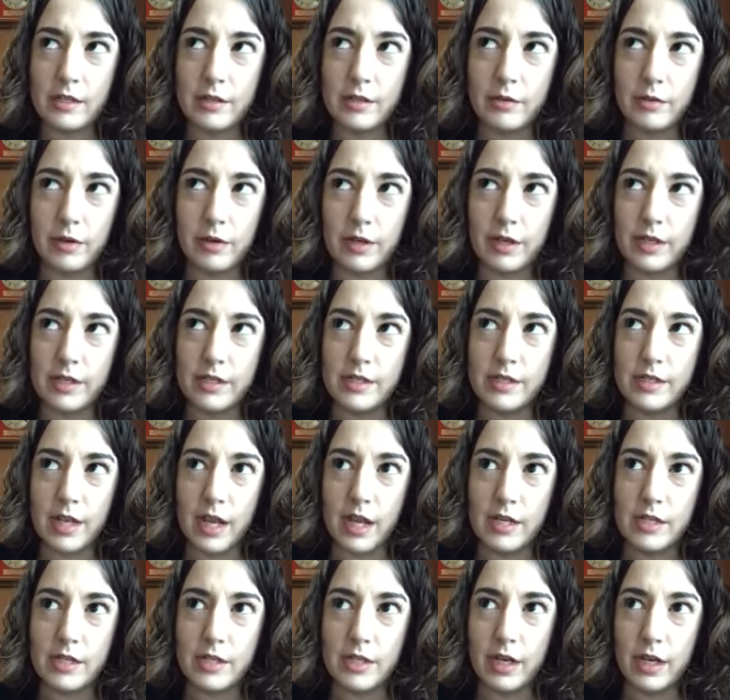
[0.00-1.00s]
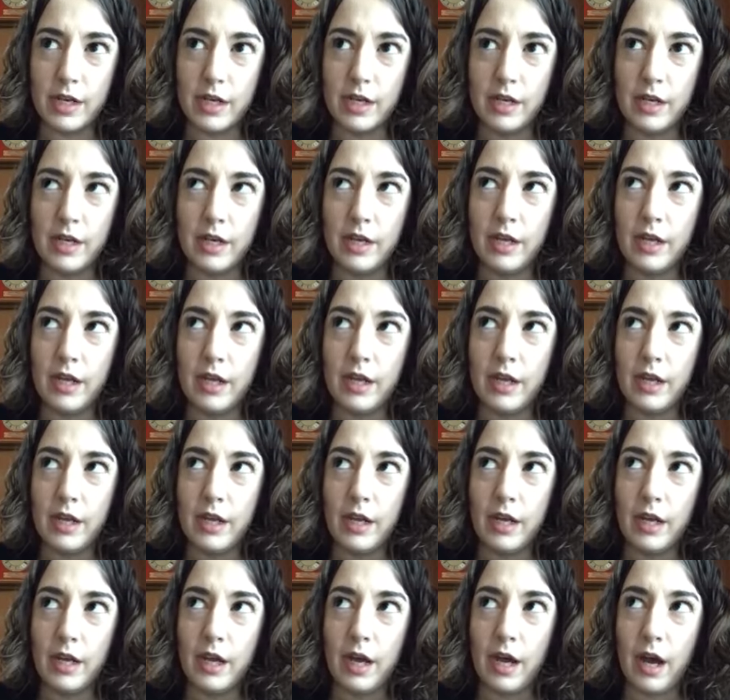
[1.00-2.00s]
organization,
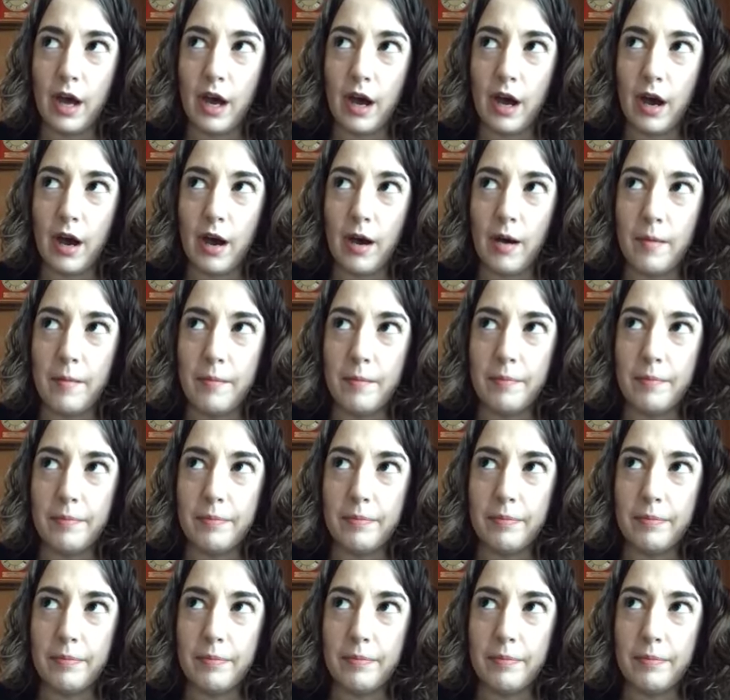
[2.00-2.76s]
um,